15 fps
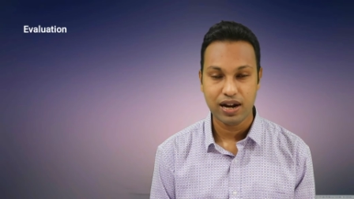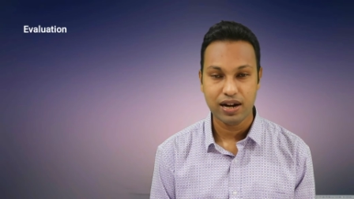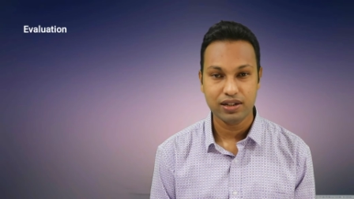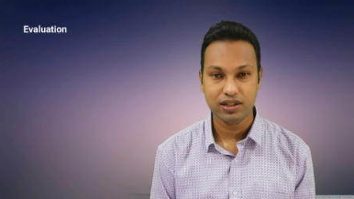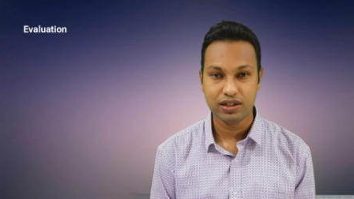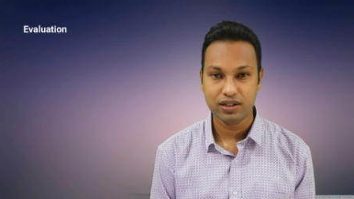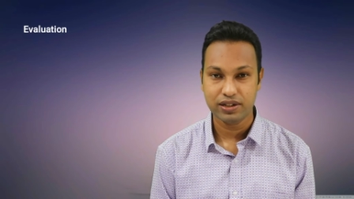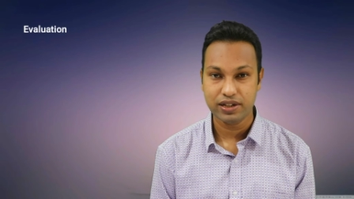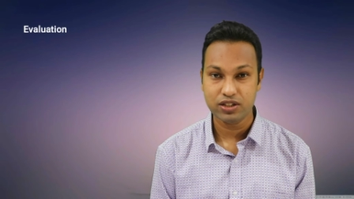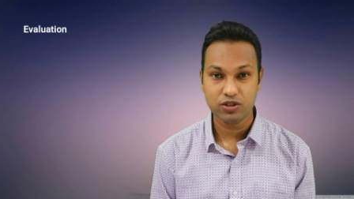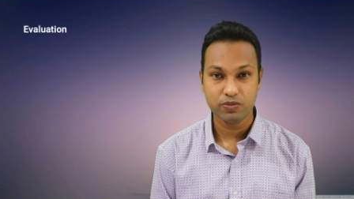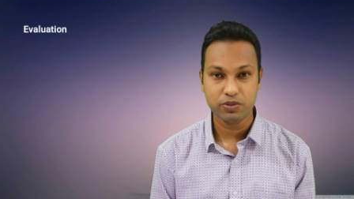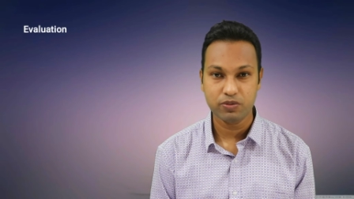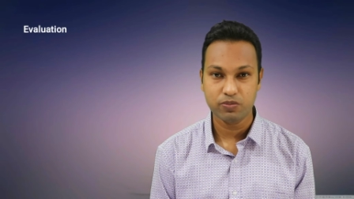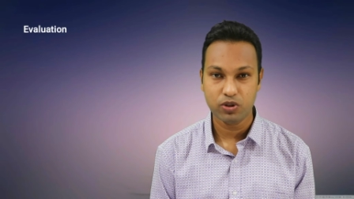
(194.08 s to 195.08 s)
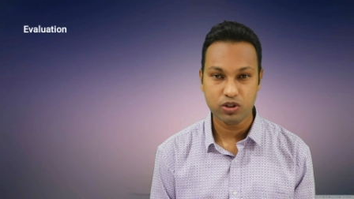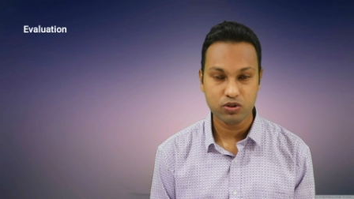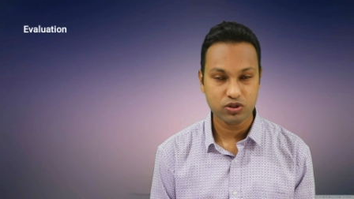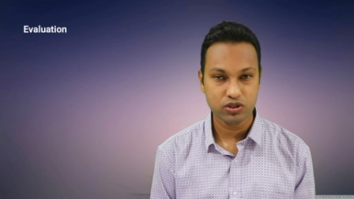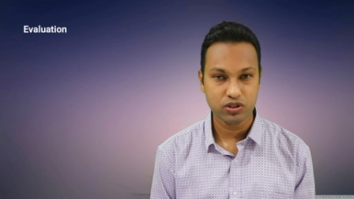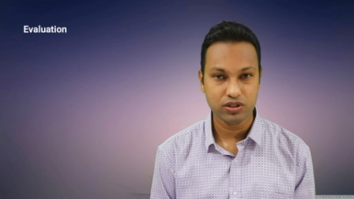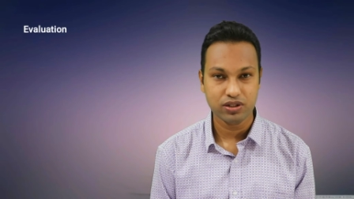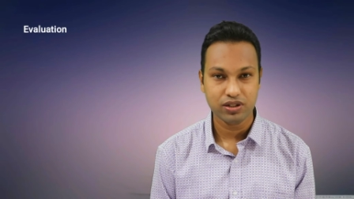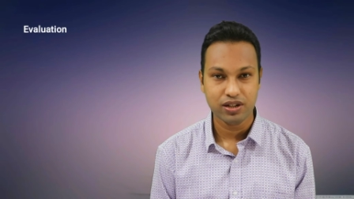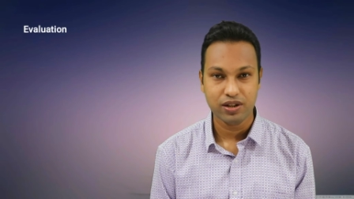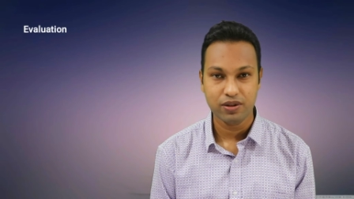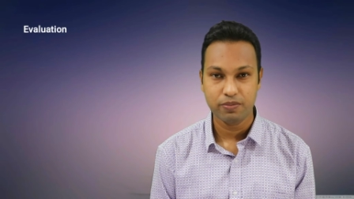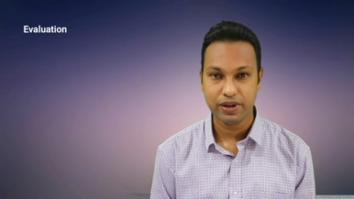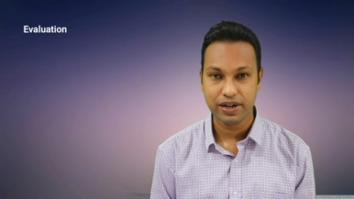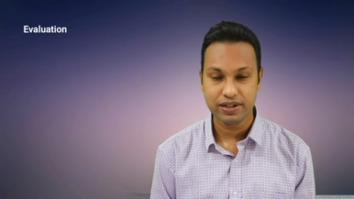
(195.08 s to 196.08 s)
and the rate of involution
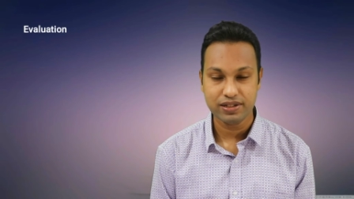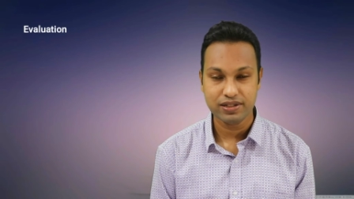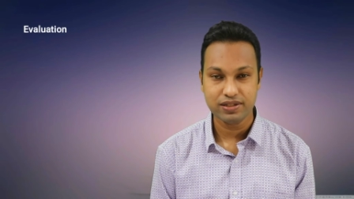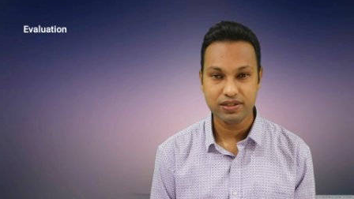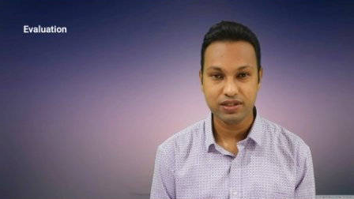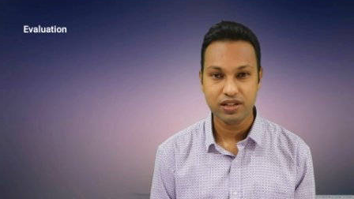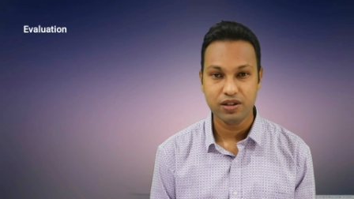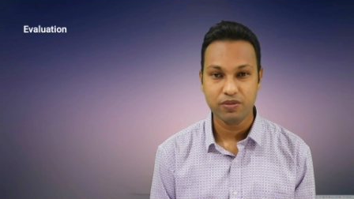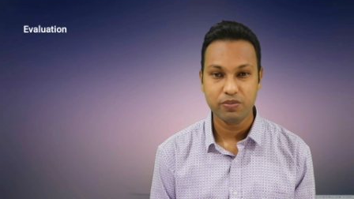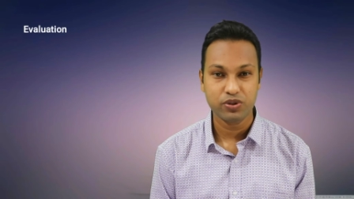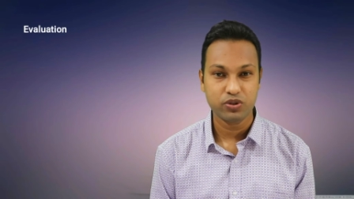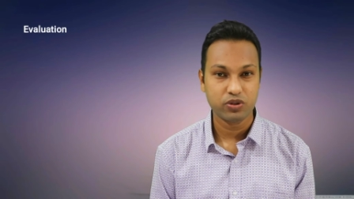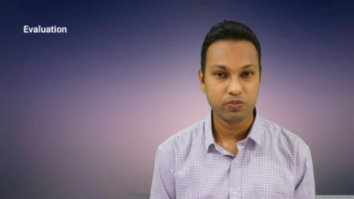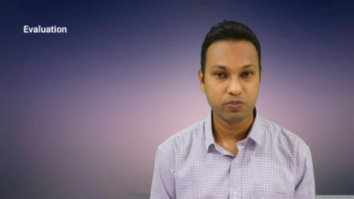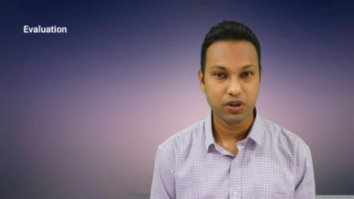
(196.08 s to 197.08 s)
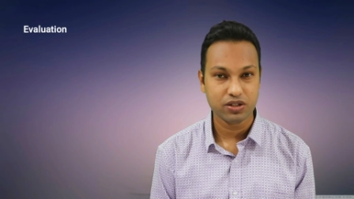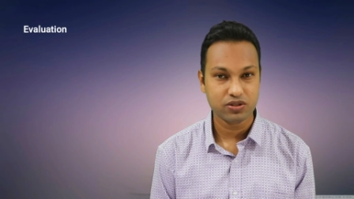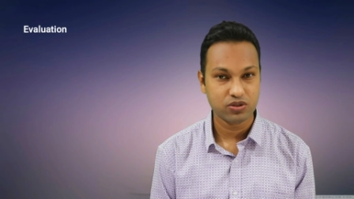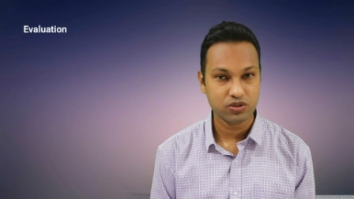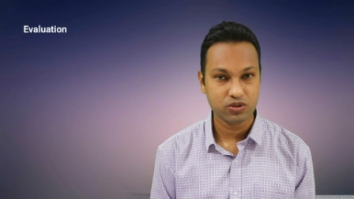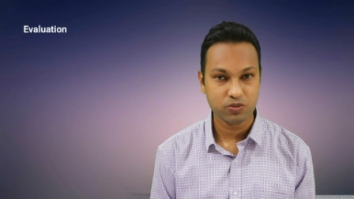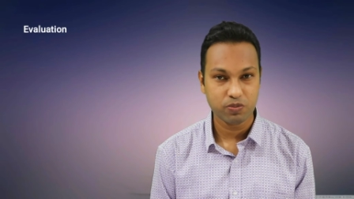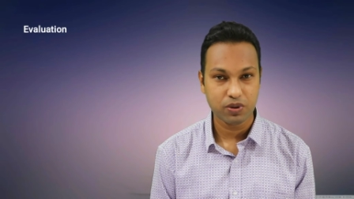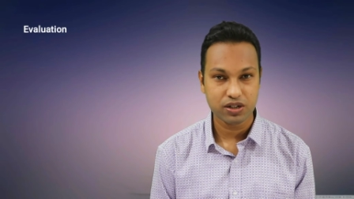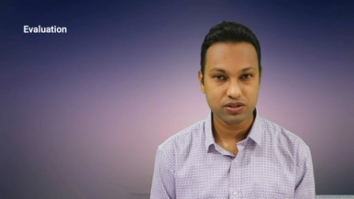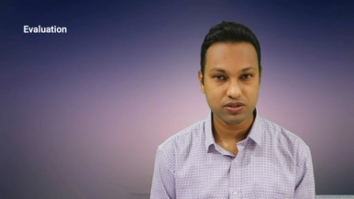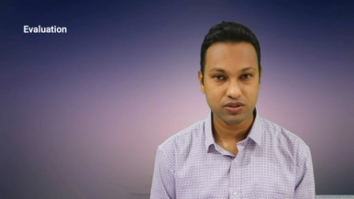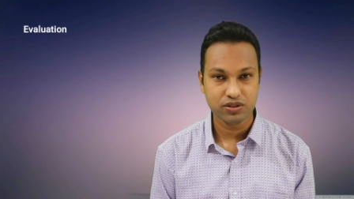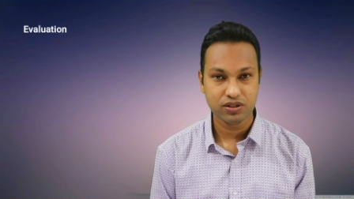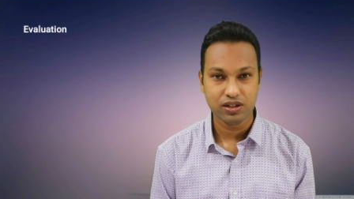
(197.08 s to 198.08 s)
varies between person to
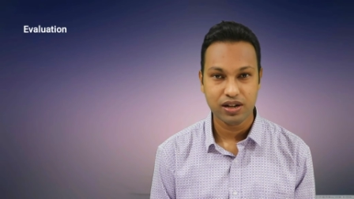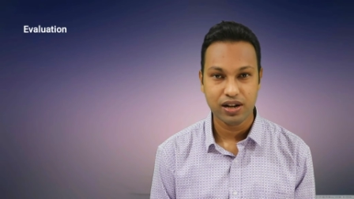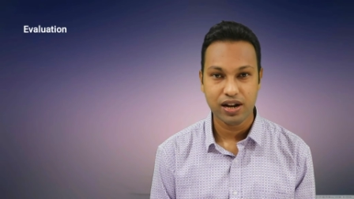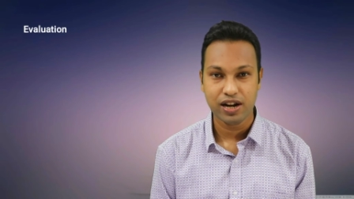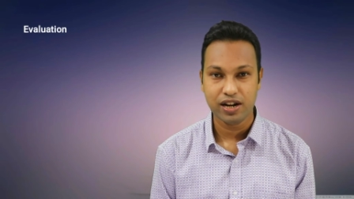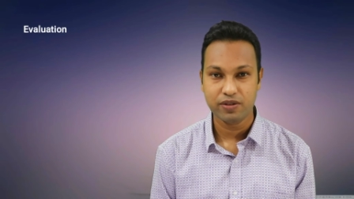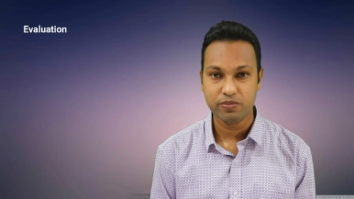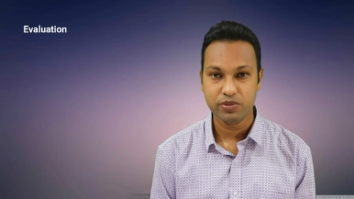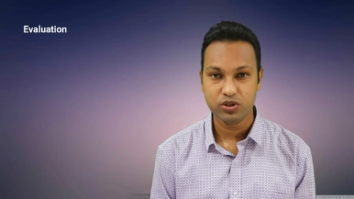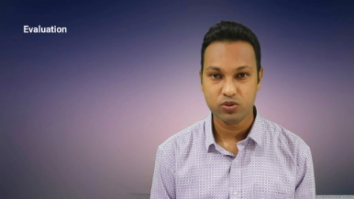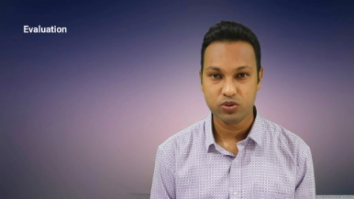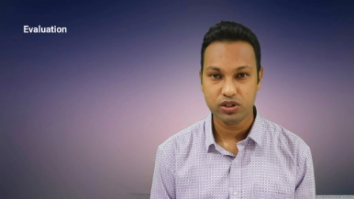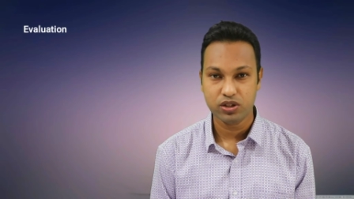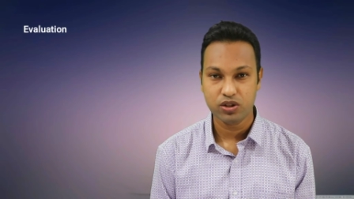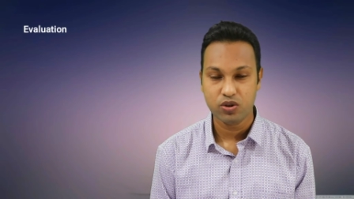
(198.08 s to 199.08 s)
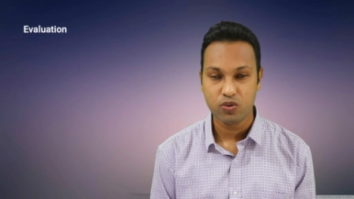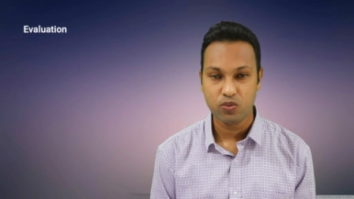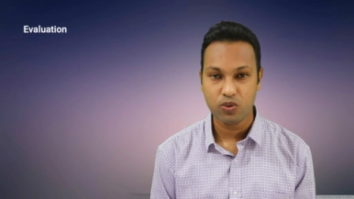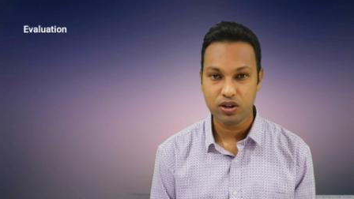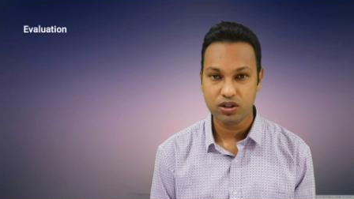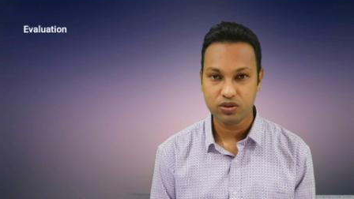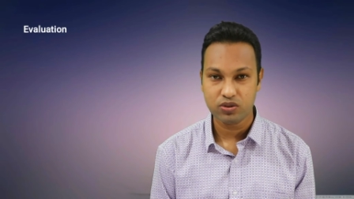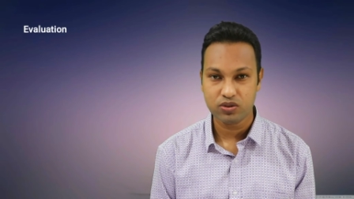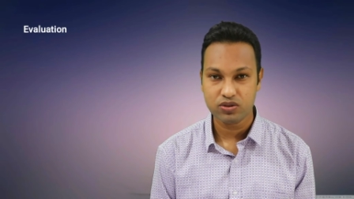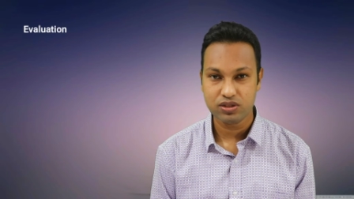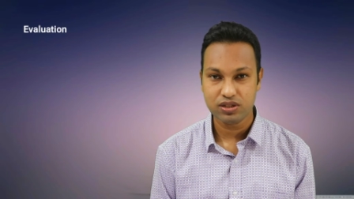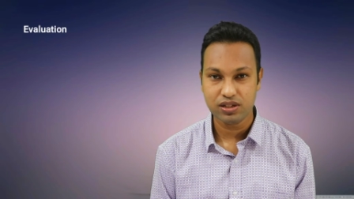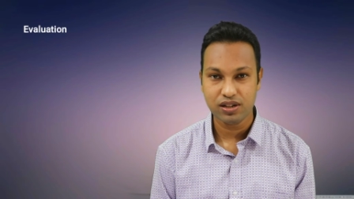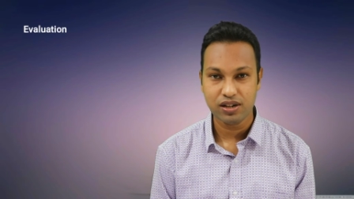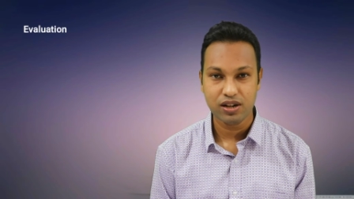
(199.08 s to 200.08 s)
person and between one
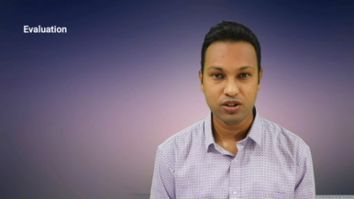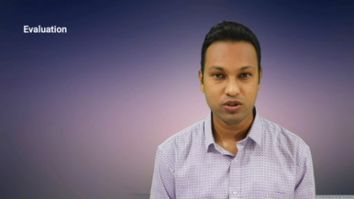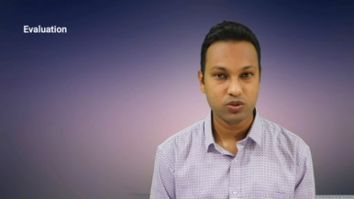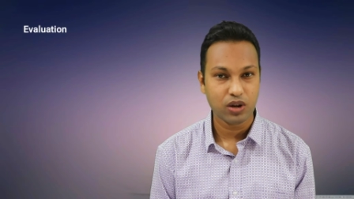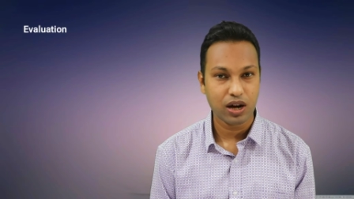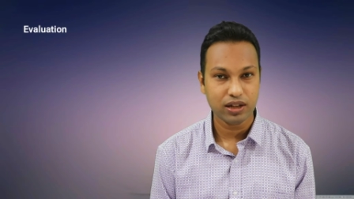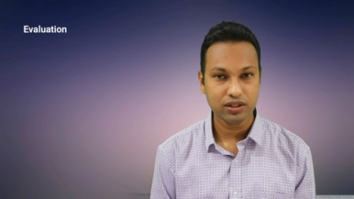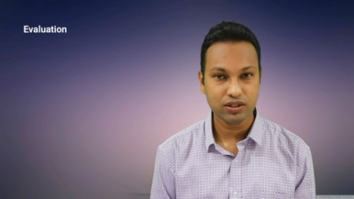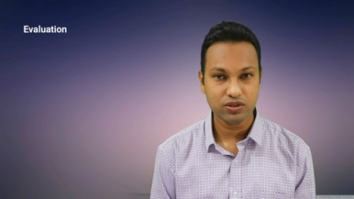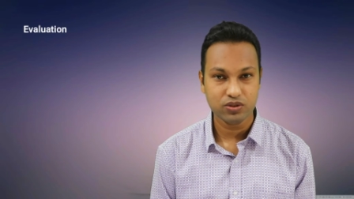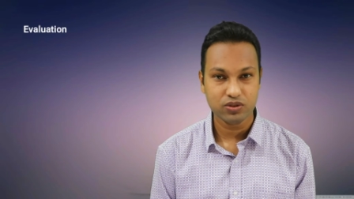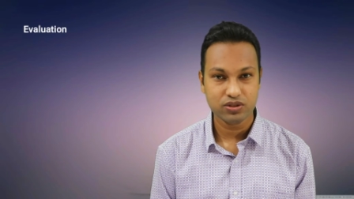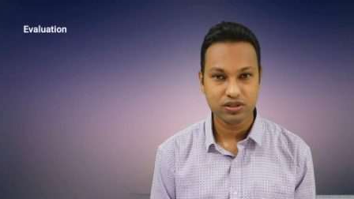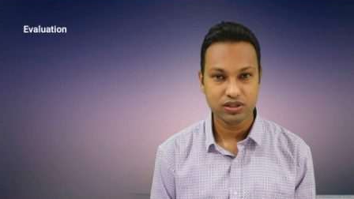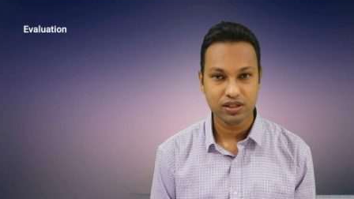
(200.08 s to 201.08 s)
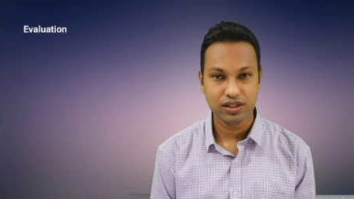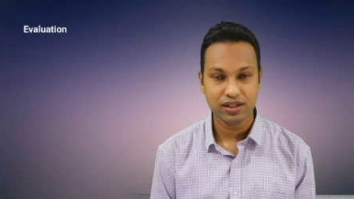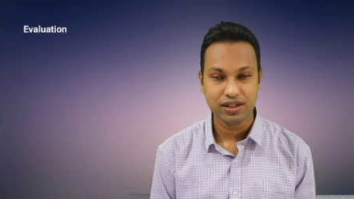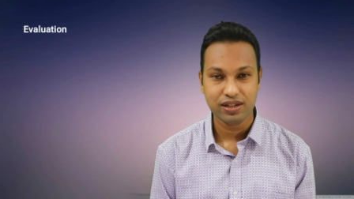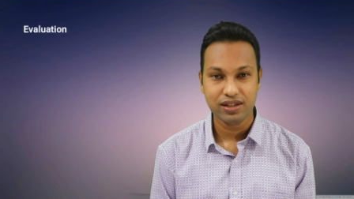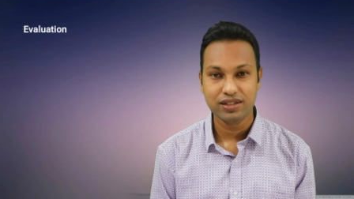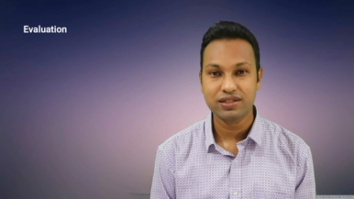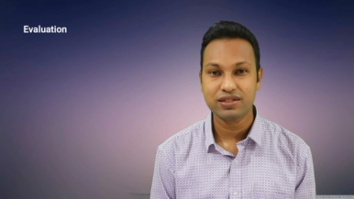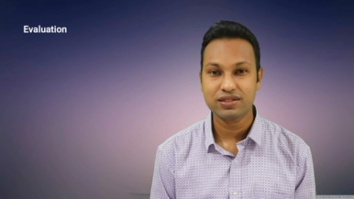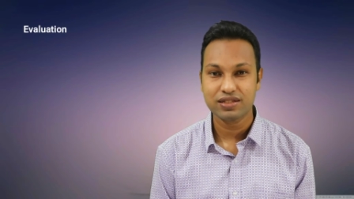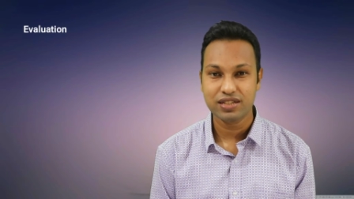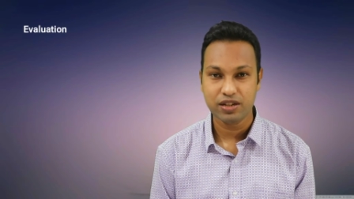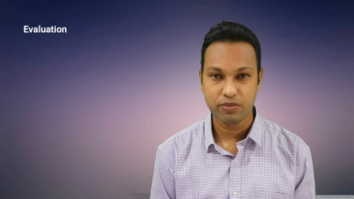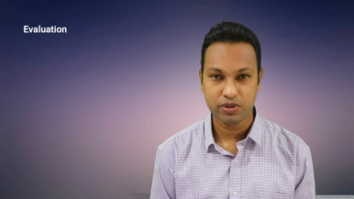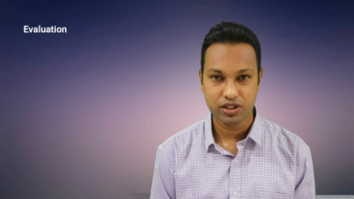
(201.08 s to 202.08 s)
tonsil to other tonsil in the
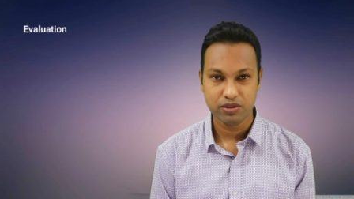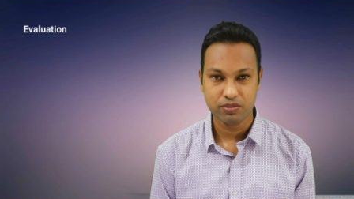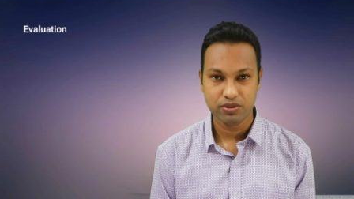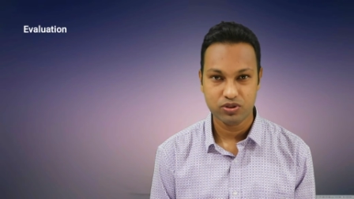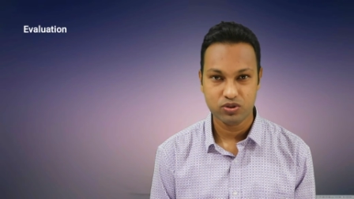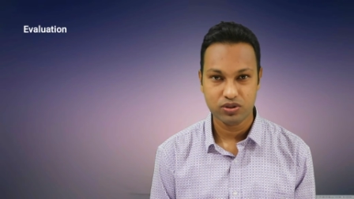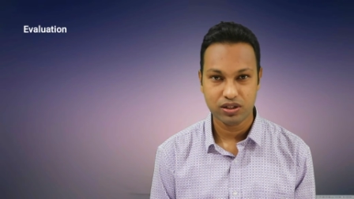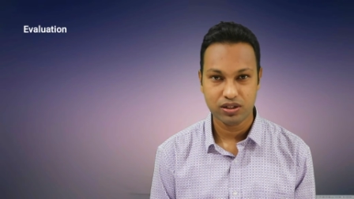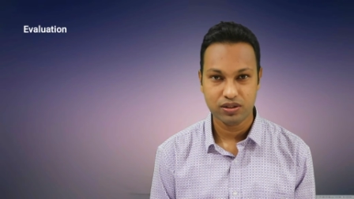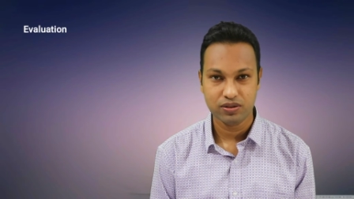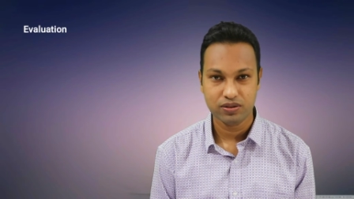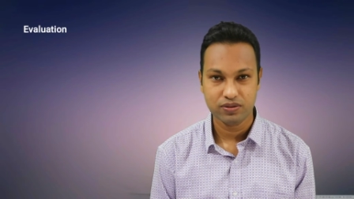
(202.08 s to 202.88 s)
same individual.